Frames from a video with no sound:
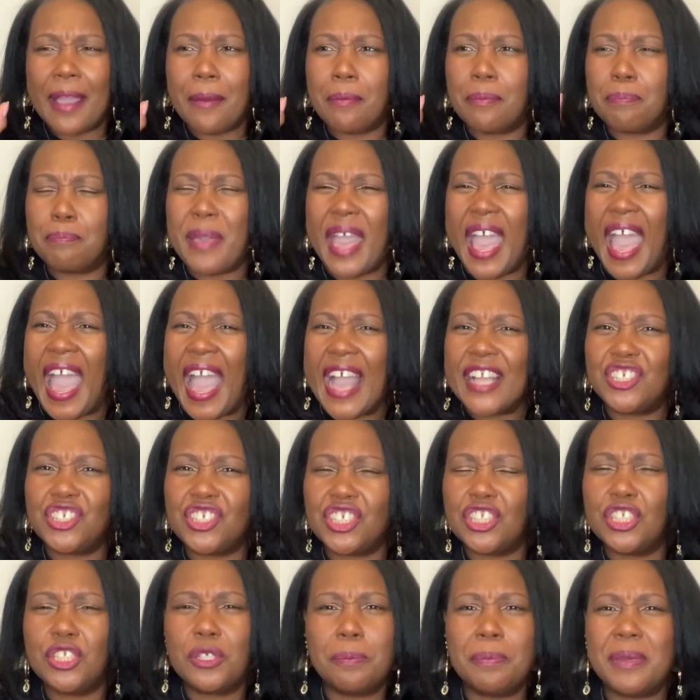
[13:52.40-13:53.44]

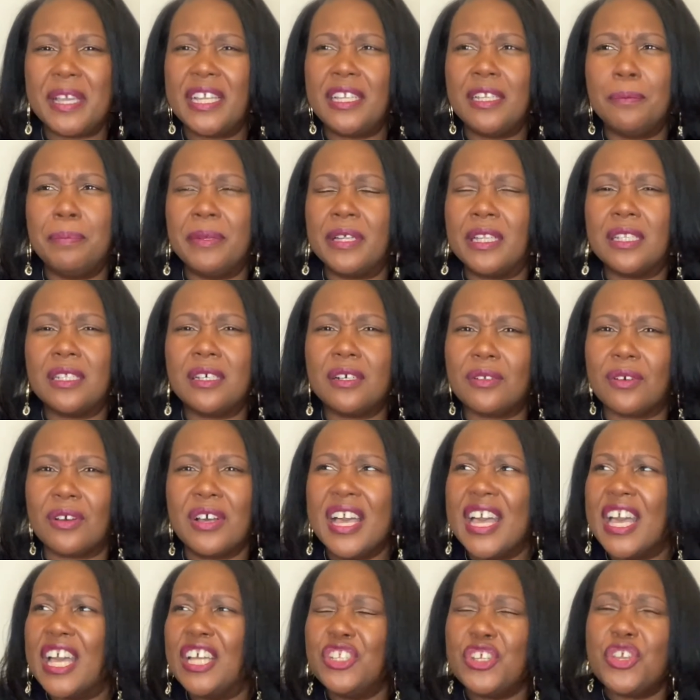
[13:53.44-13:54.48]
passion to be belittled.
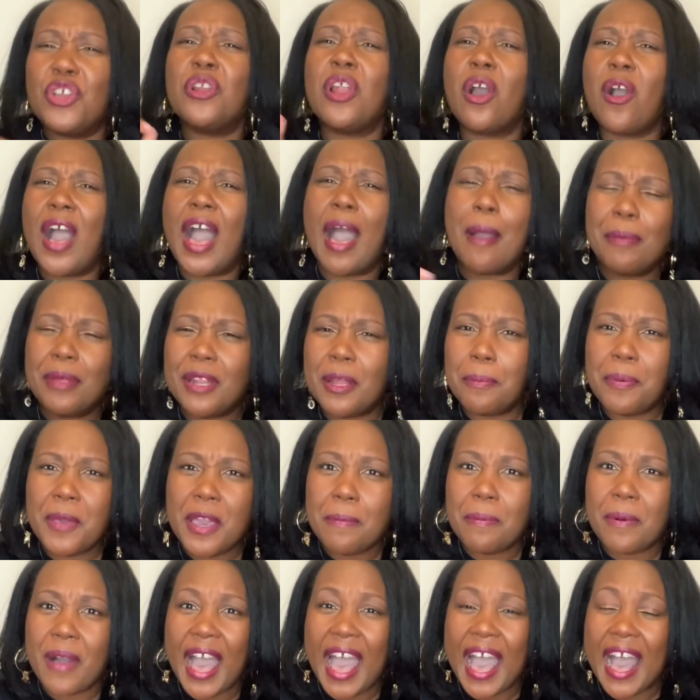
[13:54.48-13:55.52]
Do you know how many
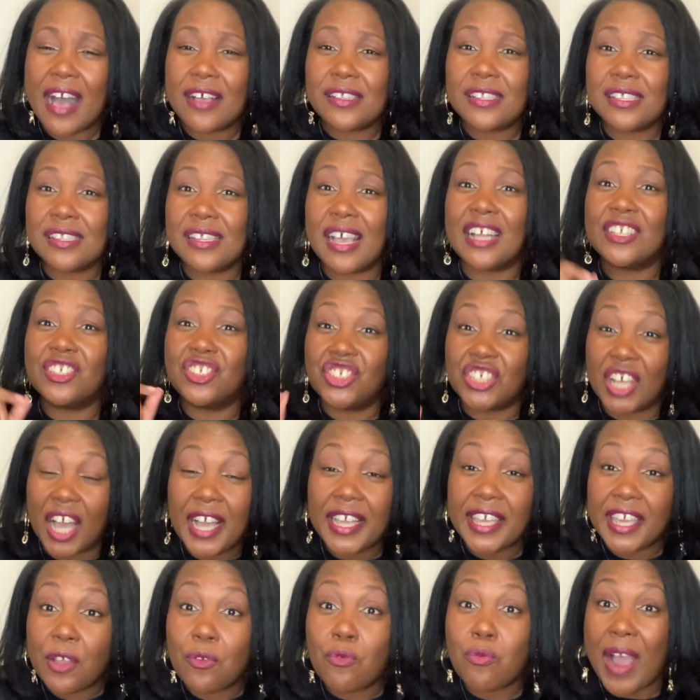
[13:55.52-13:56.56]
people's houses are
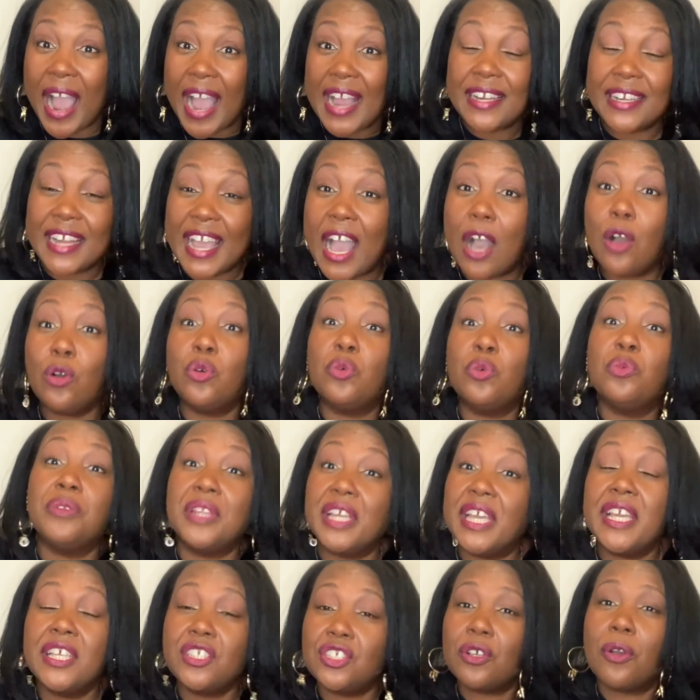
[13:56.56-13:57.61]
junky right now who
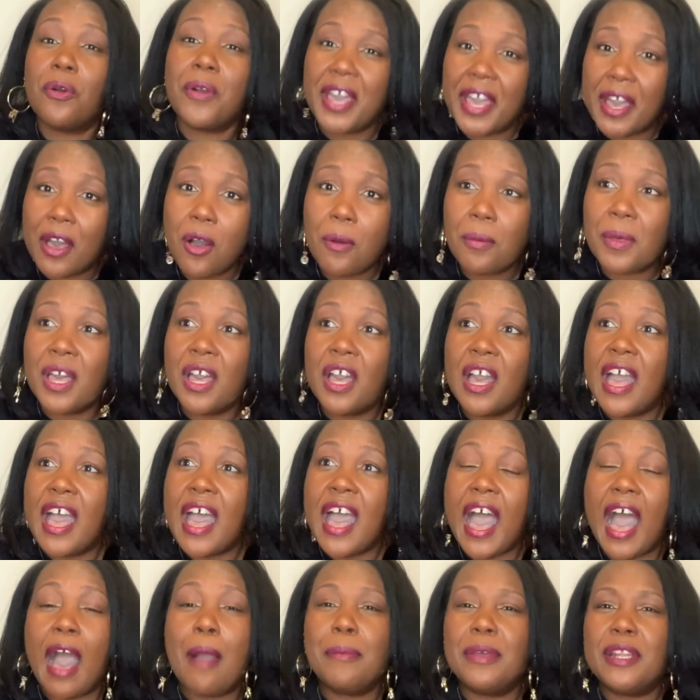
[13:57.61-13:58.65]
need your help?
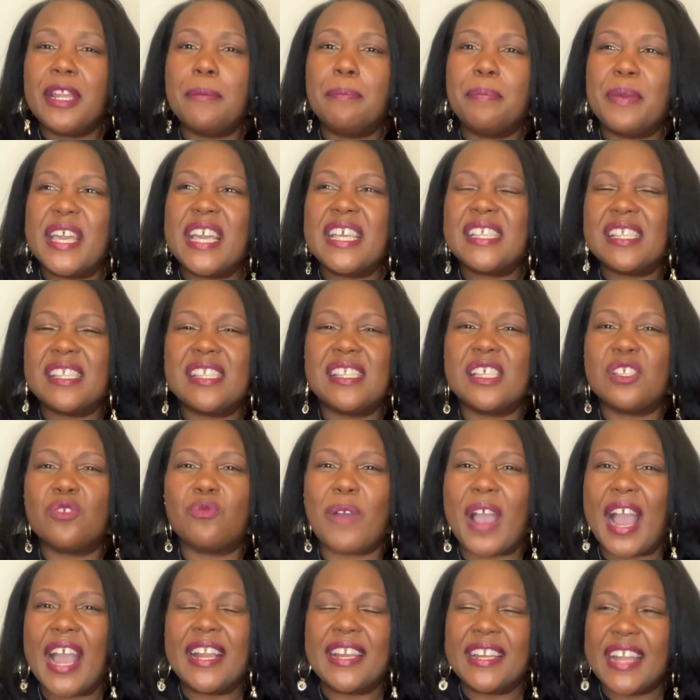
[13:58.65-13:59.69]
How many businesses
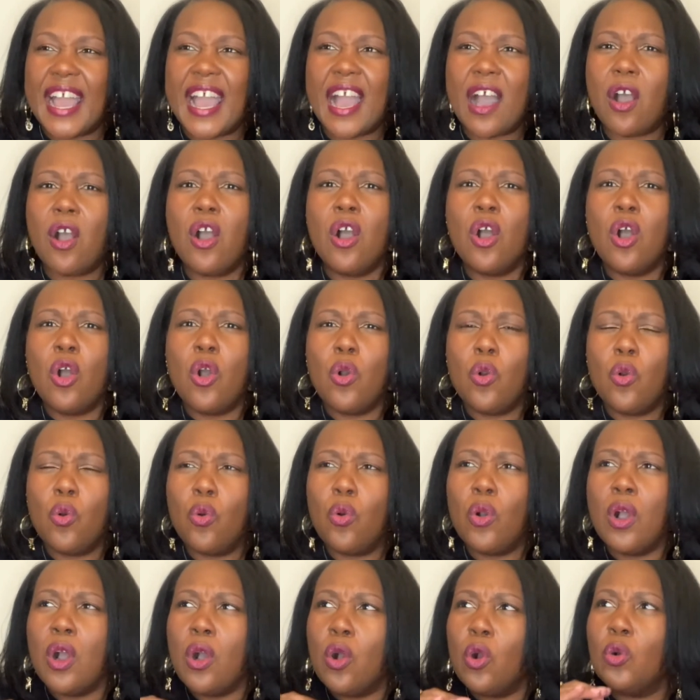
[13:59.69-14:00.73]
right now
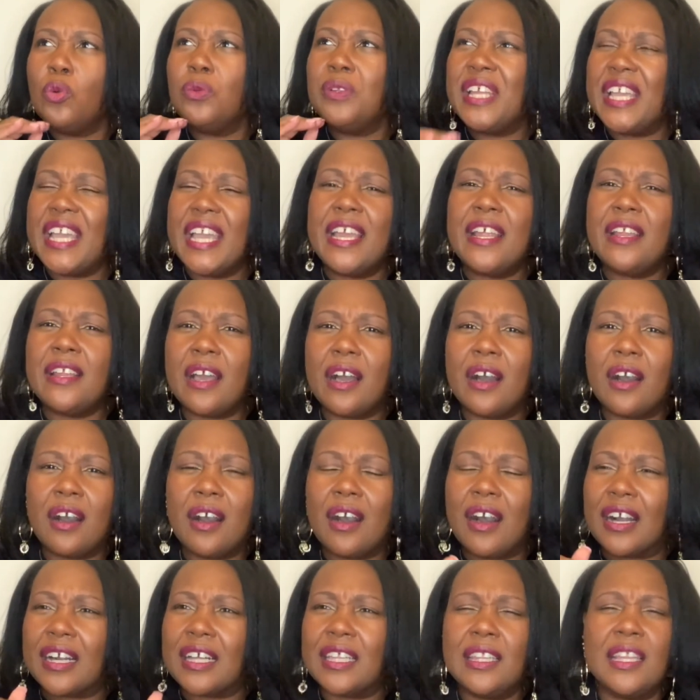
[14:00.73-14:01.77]
who need
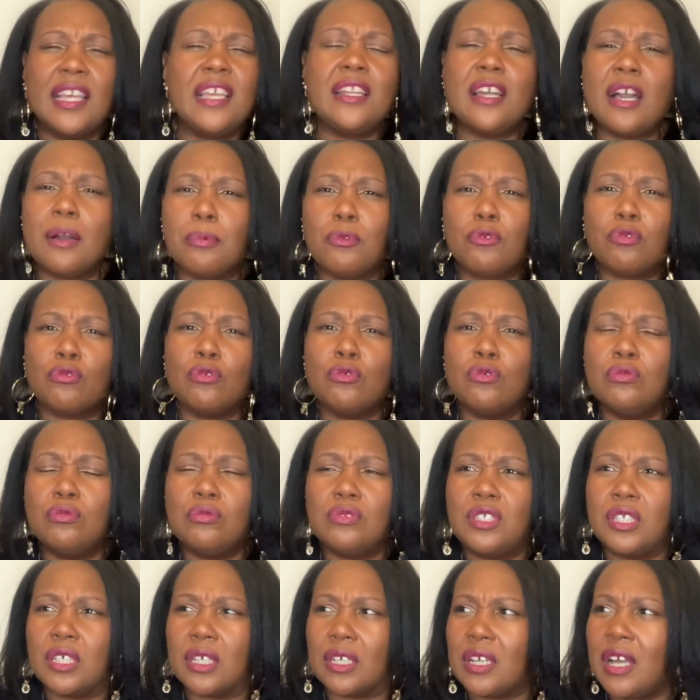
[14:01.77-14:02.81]
a cleanup crew
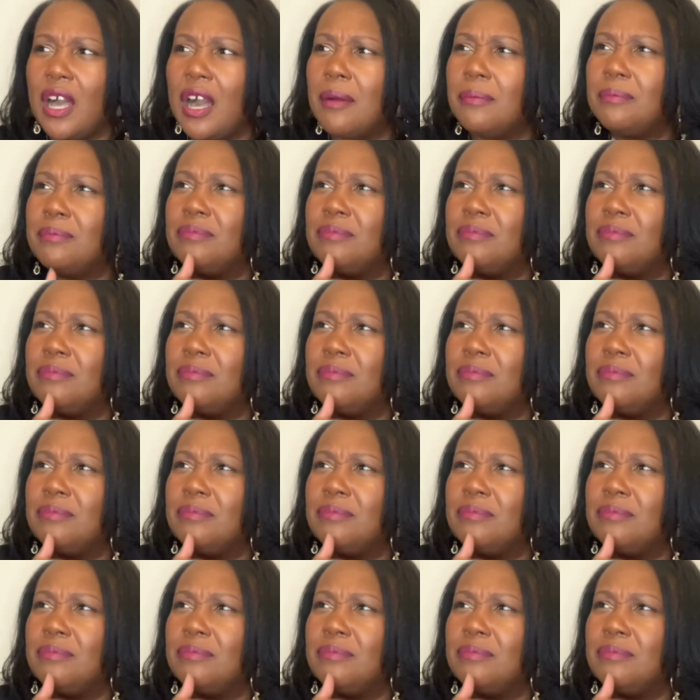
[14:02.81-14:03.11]
to come